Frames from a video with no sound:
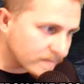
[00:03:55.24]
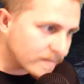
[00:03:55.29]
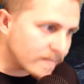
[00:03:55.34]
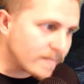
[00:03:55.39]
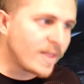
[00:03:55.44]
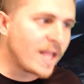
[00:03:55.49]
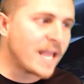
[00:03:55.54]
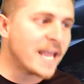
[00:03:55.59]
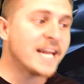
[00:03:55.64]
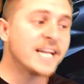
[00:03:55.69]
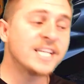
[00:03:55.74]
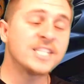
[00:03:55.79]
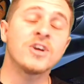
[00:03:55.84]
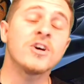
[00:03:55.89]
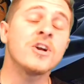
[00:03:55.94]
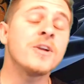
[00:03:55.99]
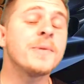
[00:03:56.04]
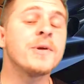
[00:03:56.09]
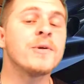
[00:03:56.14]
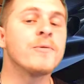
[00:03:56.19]
It is going
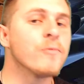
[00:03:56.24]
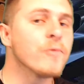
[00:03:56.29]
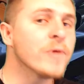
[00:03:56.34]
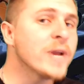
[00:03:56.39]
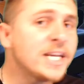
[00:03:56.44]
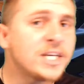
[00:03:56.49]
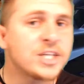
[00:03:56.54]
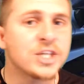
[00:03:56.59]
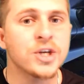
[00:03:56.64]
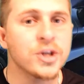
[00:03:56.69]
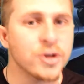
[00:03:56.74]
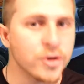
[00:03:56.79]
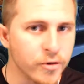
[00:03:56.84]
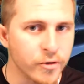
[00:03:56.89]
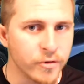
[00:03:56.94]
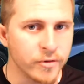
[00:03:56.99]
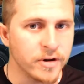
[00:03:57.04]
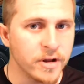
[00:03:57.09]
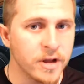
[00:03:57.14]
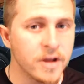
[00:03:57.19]
to be
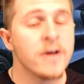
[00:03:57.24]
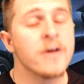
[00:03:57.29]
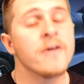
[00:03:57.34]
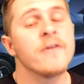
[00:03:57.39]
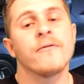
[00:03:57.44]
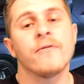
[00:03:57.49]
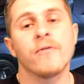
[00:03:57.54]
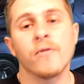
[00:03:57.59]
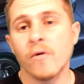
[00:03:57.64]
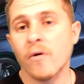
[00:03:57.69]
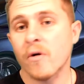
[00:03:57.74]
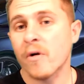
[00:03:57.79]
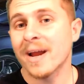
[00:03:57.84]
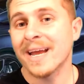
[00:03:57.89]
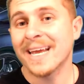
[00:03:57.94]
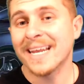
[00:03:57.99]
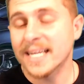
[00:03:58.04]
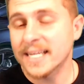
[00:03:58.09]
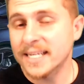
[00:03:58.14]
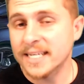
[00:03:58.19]
retuned for
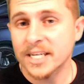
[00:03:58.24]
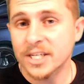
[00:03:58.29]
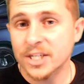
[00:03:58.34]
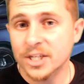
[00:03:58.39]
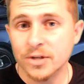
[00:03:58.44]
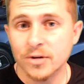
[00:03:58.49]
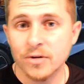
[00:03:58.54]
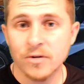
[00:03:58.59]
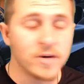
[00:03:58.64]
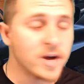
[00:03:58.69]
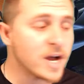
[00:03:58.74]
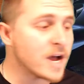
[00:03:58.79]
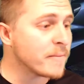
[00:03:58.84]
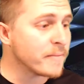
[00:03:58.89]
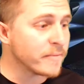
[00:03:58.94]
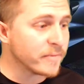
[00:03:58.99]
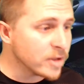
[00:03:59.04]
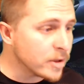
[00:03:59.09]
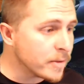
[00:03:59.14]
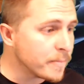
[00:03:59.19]
an additional
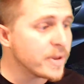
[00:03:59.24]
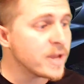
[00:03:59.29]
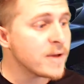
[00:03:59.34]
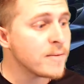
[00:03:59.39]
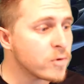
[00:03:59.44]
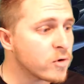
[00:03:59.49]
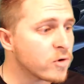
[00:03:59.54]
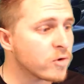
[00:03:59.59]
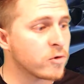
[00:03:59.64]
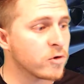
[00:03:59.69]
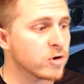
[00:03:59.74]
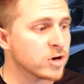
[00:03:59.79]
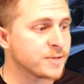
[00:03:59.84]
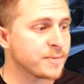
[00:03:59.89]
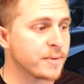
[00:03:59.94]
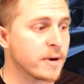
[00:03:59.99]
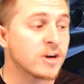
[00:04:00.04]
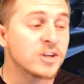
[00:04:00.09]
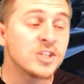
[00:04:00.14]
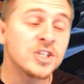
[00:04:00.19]
bit more
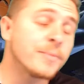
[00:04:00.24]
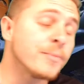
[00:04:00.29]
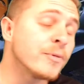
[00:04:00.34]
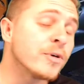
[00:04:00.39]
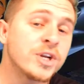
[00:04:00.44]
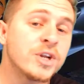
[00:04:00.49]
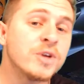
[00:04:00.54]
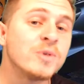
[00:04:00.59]
horsepower to produce